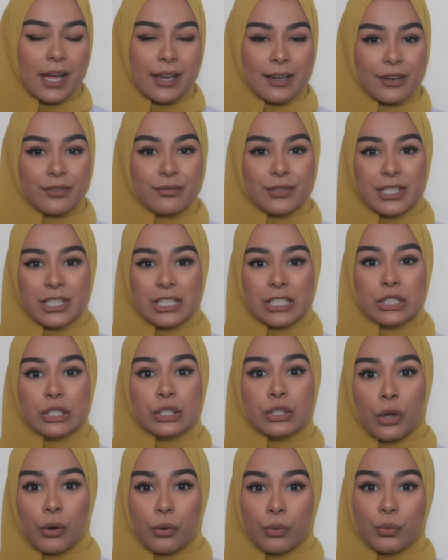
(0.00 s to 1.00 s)
and I really
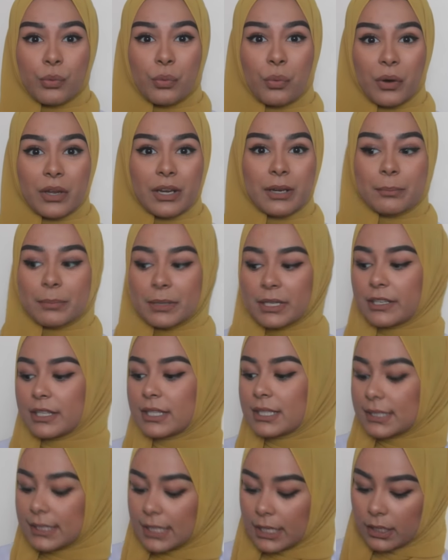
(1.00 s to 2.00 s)
don't want to
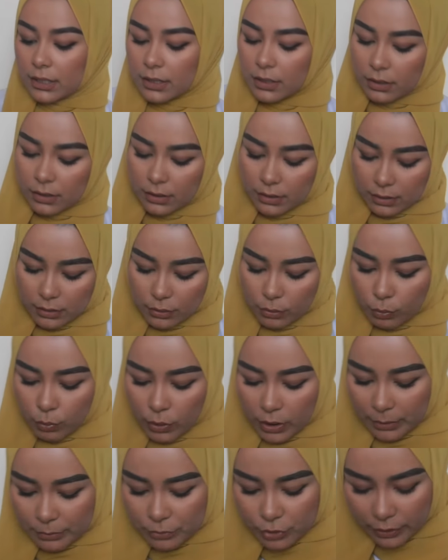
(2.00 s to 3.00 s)
be sick
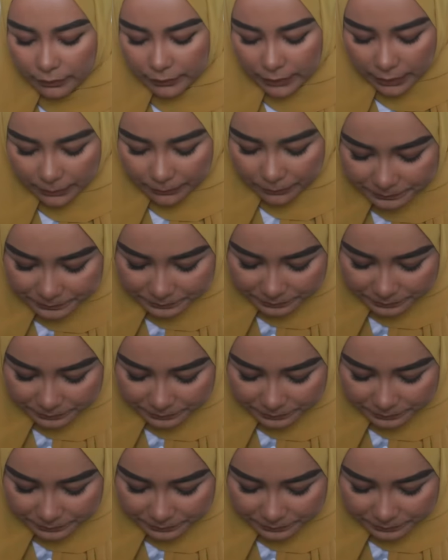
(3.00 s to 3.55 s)
while I'm traveling.